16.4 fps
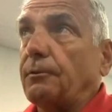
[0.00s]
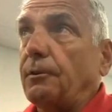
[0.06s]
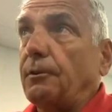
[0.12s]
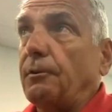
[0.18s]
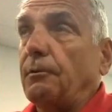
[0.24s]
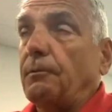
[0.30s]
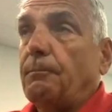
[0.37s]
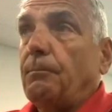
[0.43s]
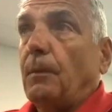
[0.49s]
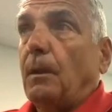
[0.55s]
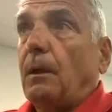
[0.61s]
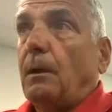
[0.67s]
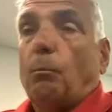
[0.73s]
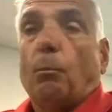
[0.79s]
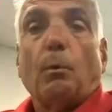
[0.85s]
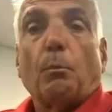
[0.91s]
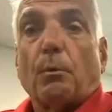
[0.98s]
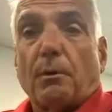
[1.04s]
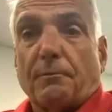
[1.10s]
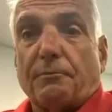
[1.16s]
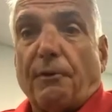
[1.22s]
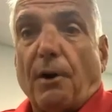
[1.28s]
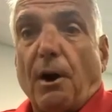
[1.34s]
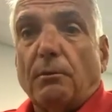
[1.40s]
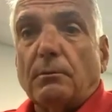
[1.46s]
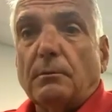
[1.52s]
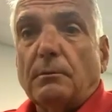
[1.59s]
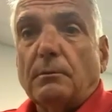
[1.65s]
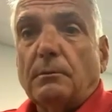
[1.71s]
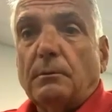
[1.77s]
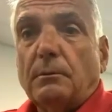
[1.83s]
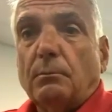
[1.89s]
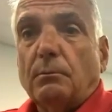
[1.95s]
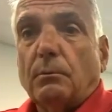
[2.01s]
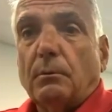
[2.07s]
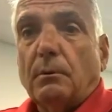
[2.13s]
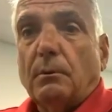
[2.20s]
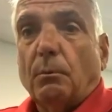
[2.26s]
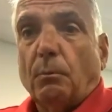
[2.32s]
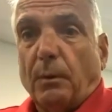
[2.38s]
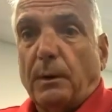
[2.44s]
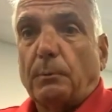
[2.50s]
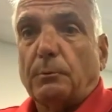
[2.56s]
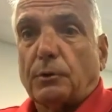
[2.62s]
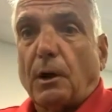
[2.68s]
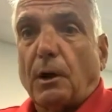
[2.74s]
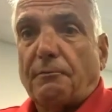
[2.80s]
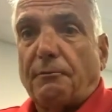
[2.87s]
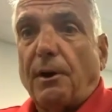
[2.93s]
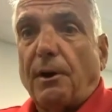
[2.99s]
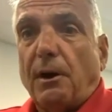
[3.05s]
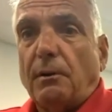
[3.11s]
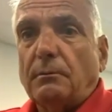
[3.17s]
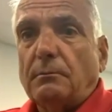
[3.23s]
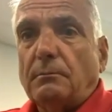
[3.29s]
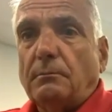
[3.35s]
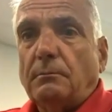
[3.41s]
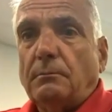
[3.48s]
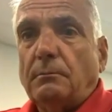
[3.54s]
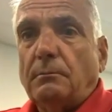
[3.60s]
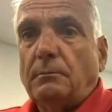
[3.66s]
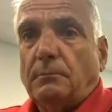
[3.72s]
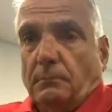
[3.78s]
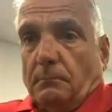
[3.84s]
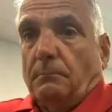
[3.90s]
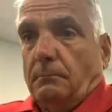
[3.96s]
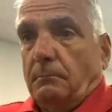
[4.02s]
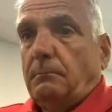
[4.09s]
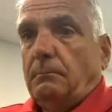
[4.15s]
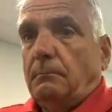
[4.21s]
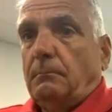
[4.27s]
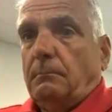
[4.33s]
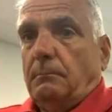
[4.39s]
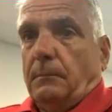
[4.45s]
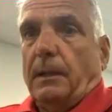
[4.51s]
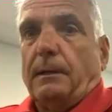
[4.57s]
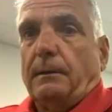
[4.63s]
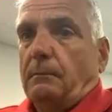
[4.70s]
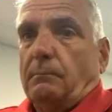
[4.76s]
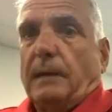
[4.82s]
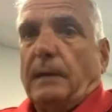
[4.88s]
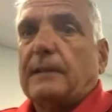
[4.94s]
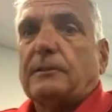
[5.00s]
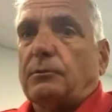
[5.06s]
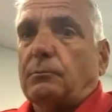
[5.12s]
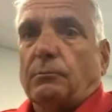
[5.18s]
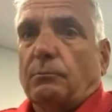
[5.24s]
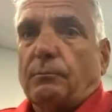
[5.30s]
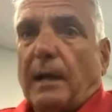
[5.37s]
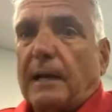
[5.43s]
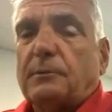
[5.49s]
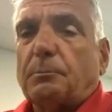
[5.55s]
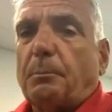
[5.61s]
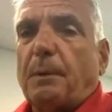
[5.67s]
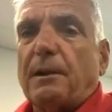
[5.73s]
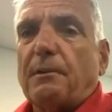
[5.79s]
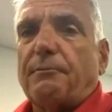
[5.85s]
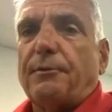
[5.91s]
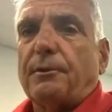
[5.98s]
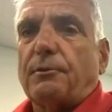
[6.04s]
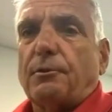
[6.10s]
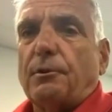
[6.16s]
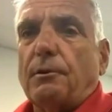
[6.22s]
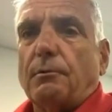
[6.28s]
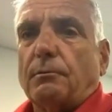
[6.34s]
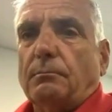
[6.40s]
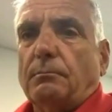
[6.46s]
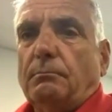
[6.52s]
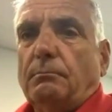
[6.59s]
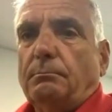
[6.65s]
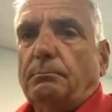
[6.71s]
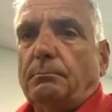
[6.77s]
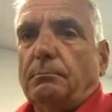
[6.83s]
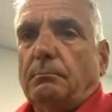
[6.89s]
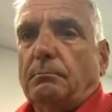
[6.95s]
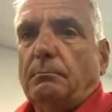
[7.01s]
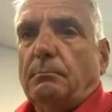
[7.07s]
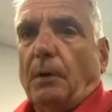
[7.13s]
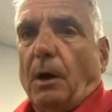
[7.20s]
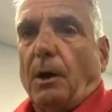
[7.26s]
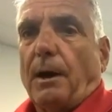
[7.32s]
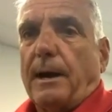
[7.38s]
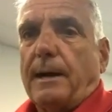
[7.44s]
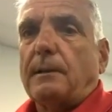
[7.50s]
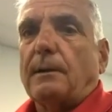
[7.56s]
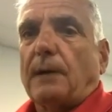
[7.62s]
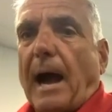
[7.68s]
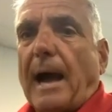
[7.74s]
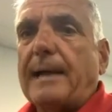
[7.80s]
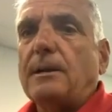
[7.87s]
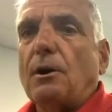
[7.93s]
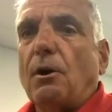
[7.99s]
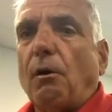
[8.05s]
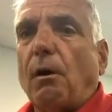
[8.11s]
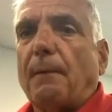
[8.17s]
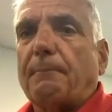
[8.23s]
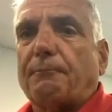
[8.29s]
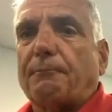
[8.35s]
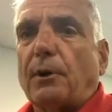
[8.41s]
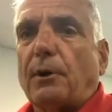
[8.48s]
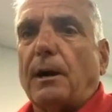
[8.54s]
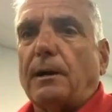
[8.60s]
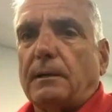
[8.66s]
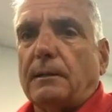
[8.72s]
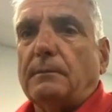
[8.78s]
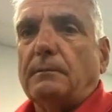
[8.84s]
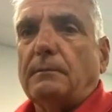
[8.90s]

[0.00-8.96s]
too. When we're at fault, when it was our fault, then that's a benefit too. All right. Yep. I know up front,